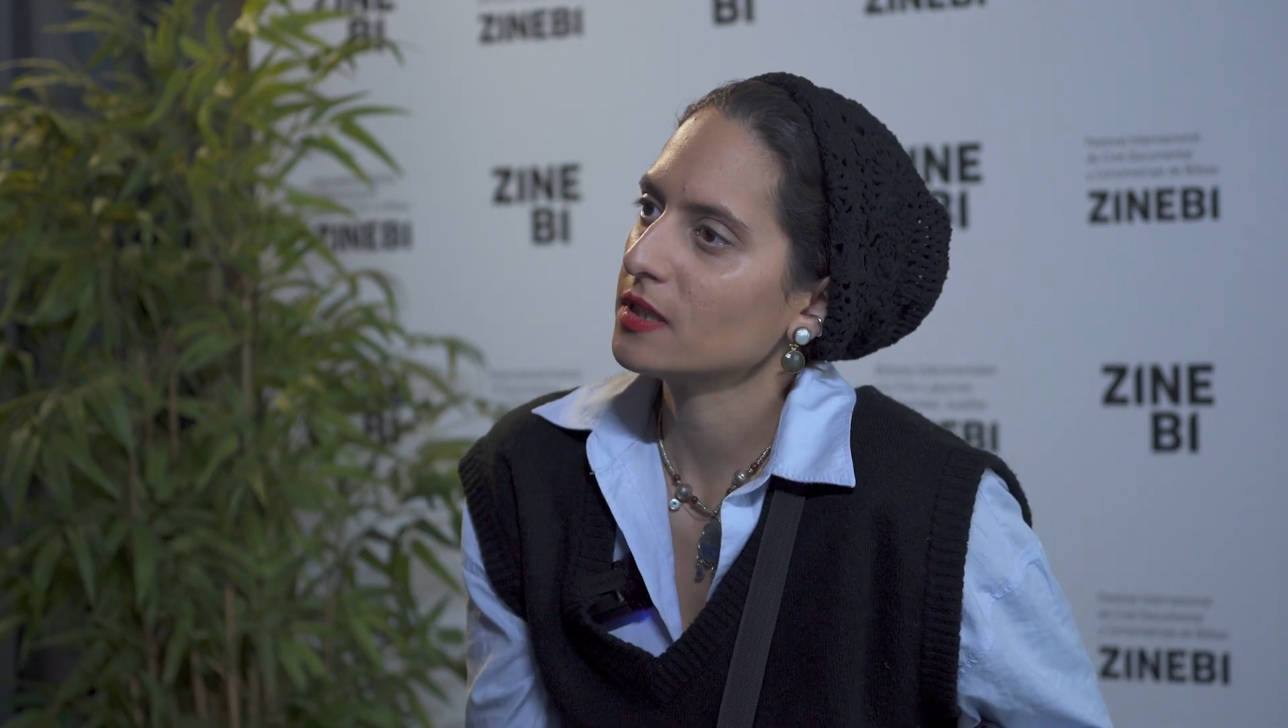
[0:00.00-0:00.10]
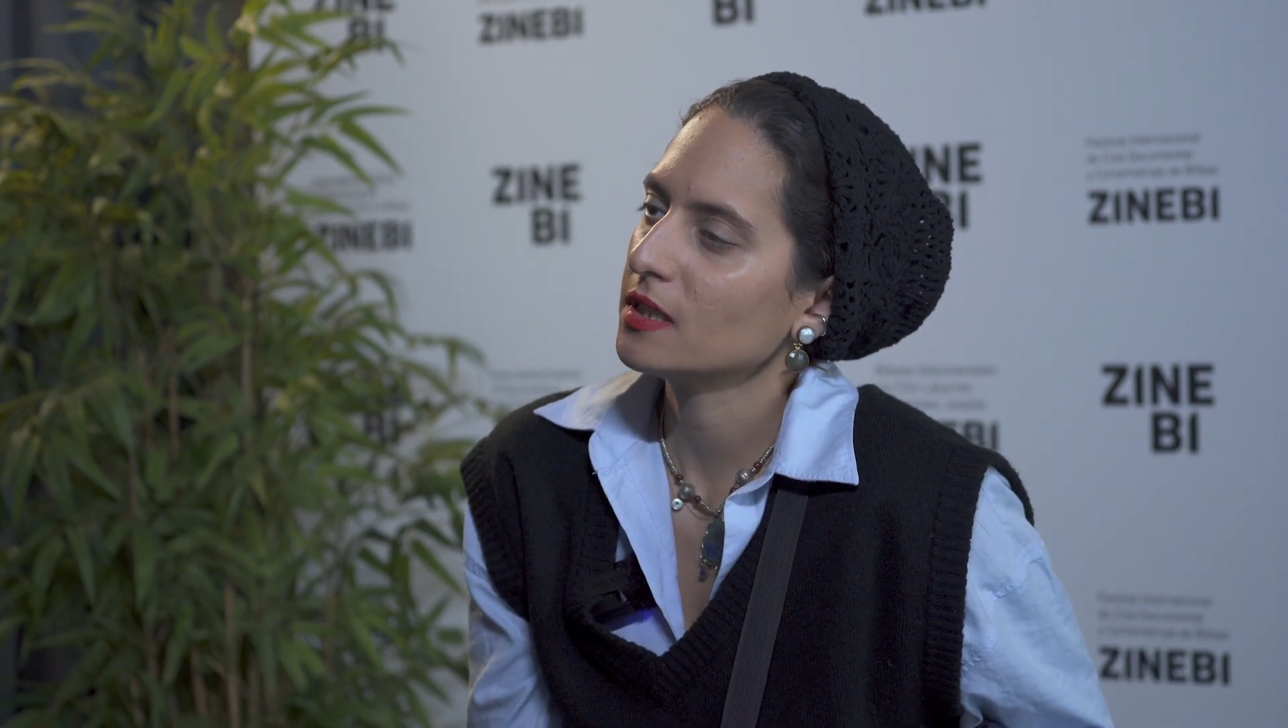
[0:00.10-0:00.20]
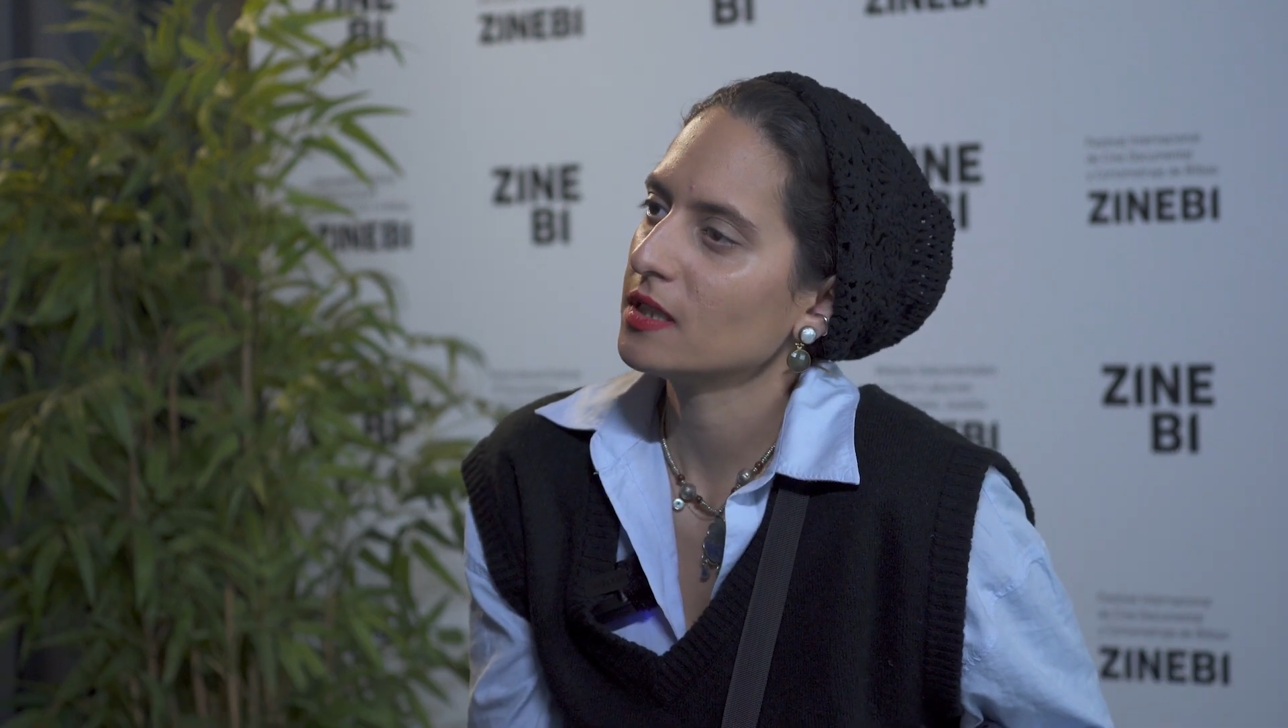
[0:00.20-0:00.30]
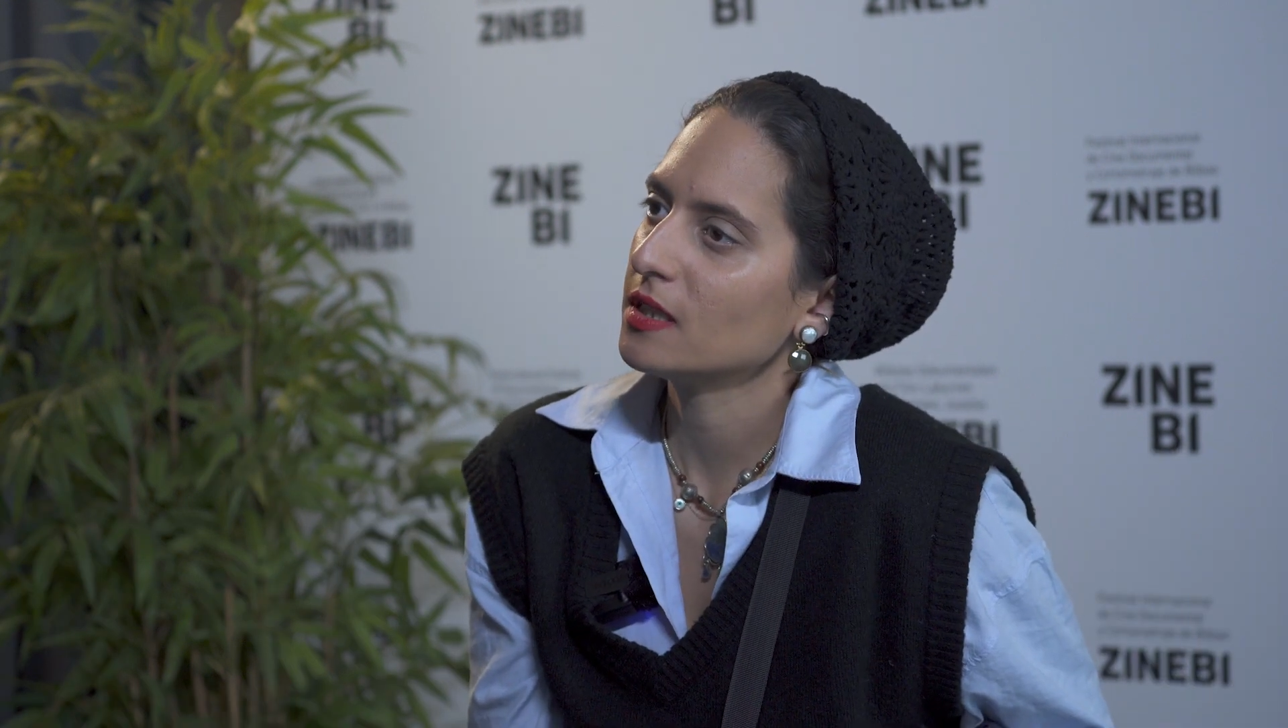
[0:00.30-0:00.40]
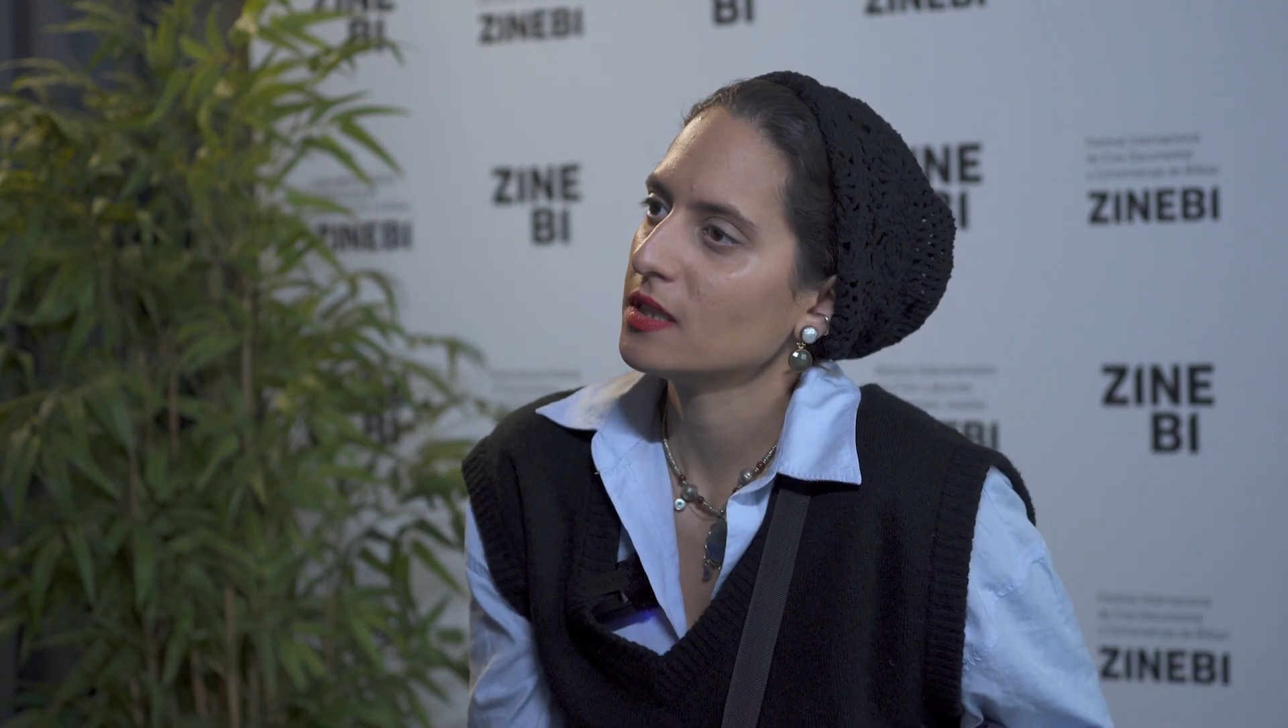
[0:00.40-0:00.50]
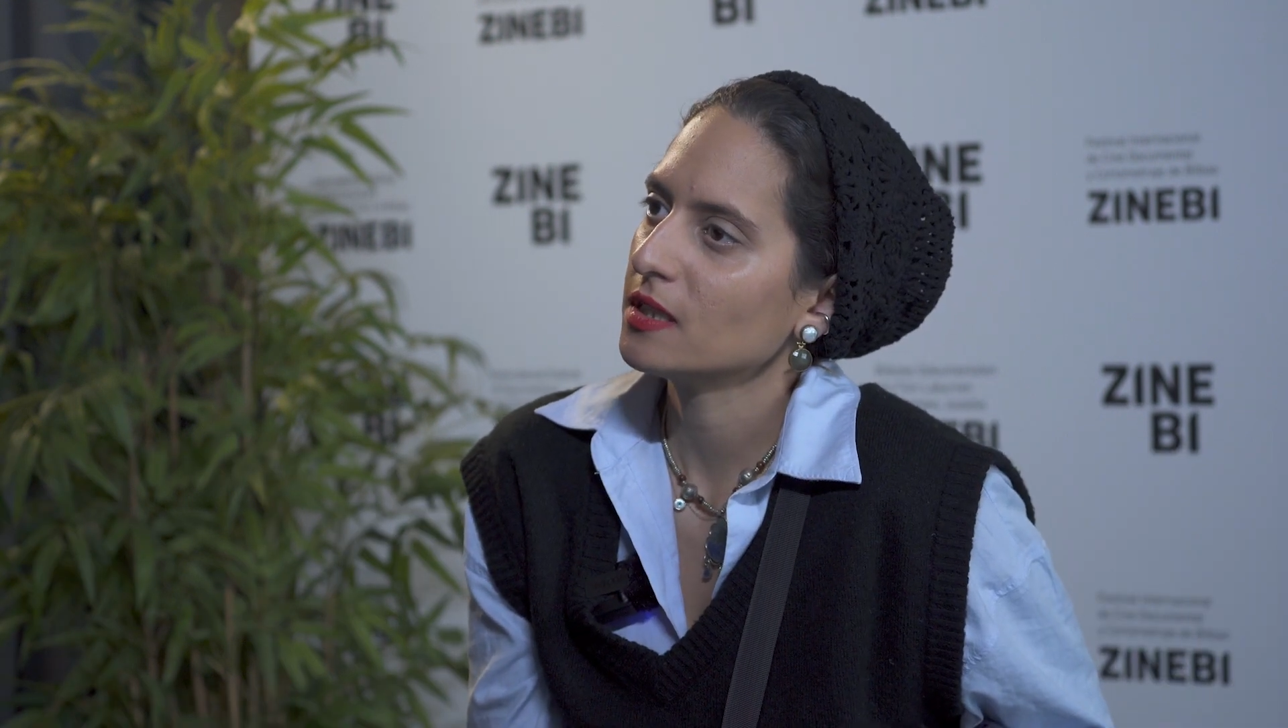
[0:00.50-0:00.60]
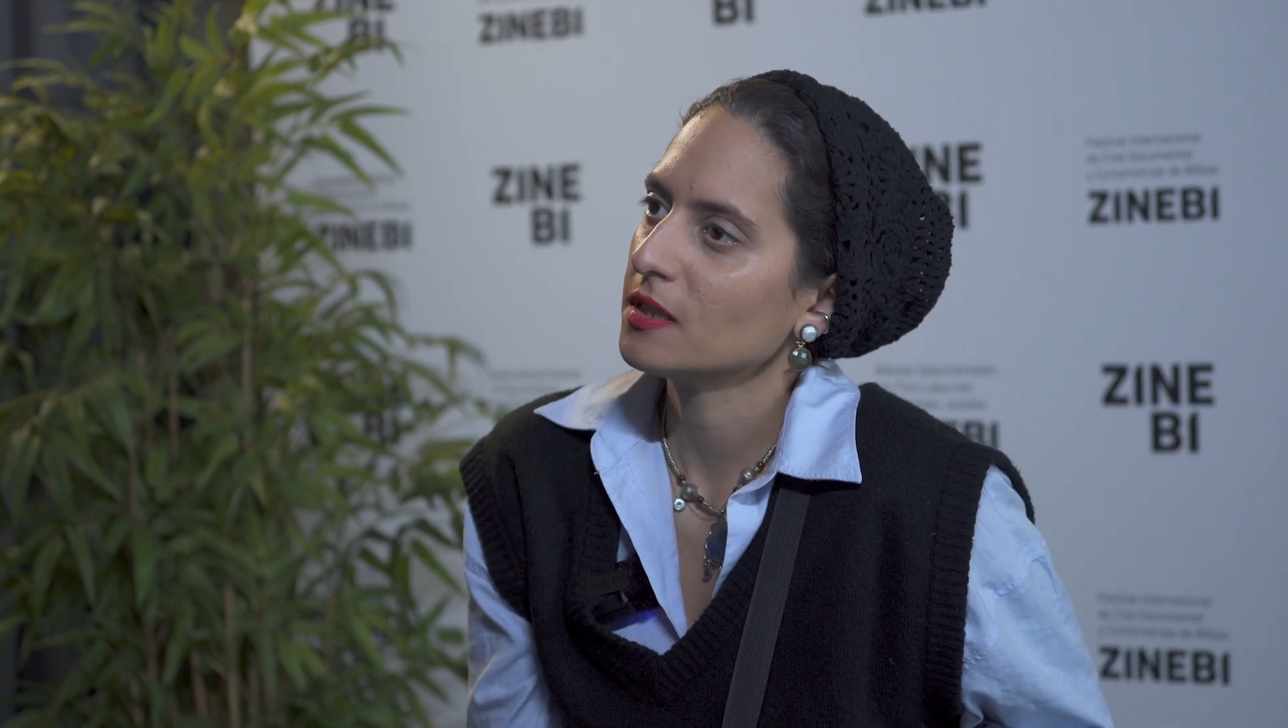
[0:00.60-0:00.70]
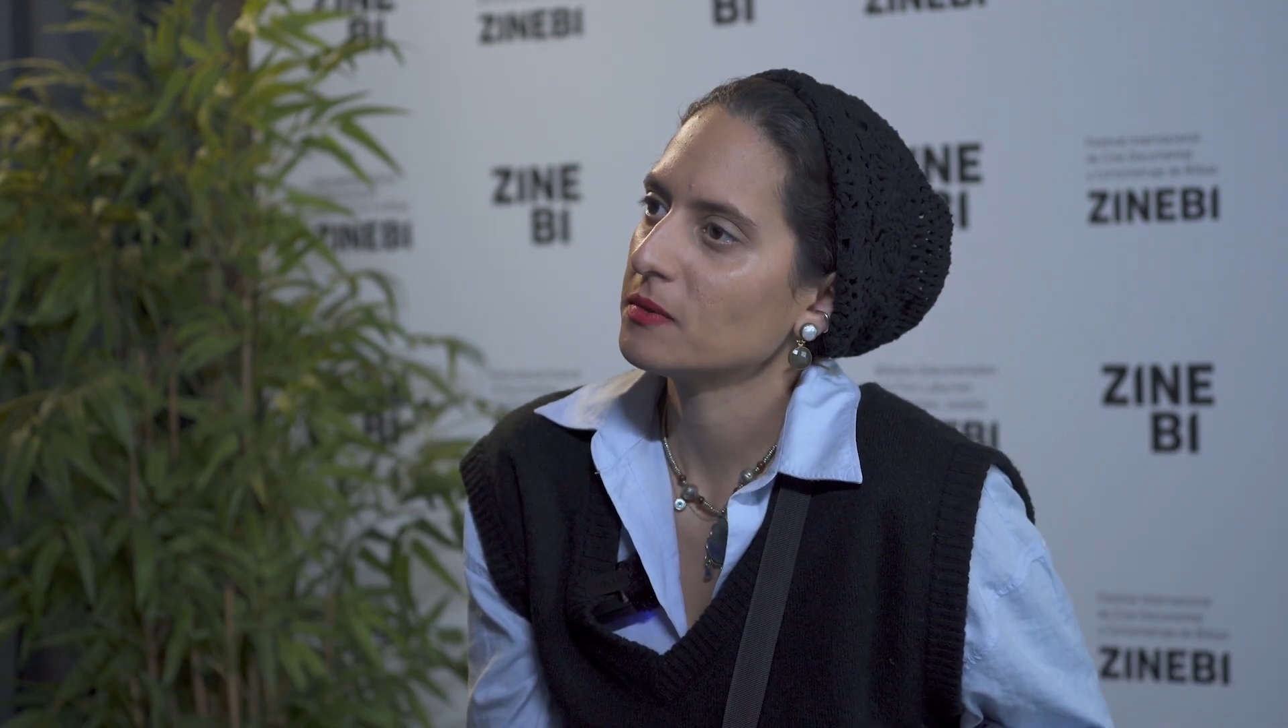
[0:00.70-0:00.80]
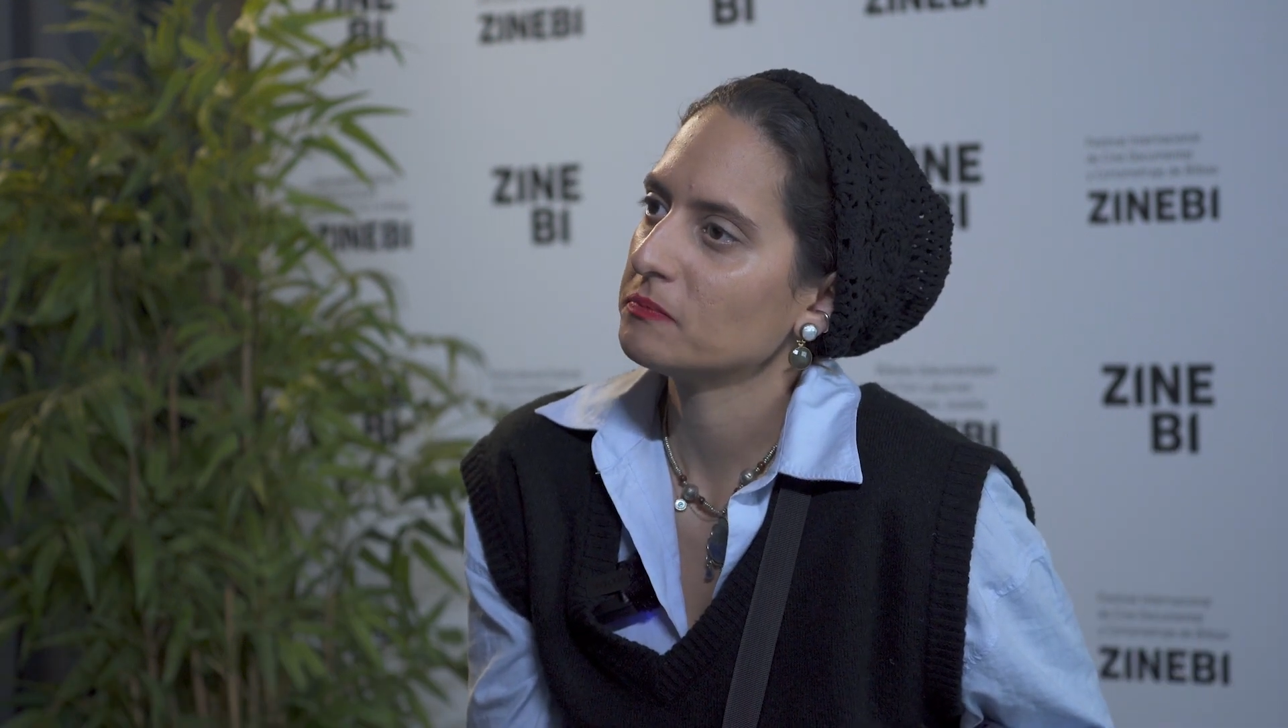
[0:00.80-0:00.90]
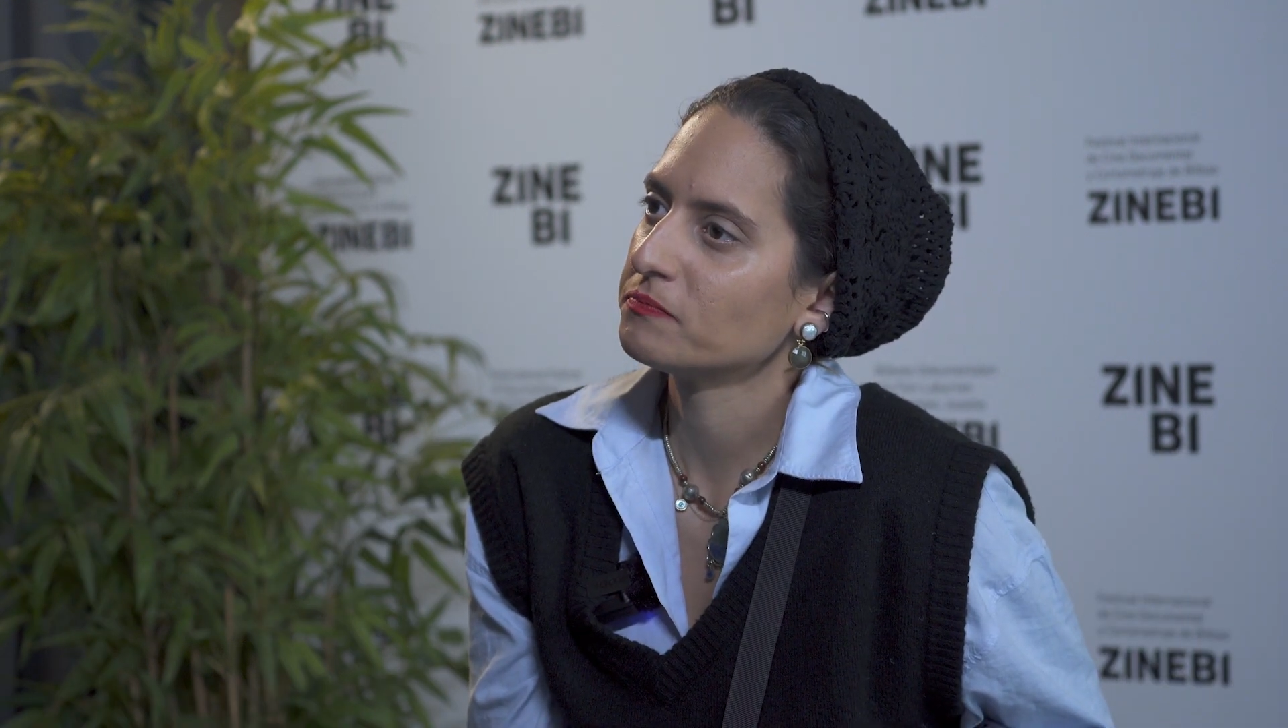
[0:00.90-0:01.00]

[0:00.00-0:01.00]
uh,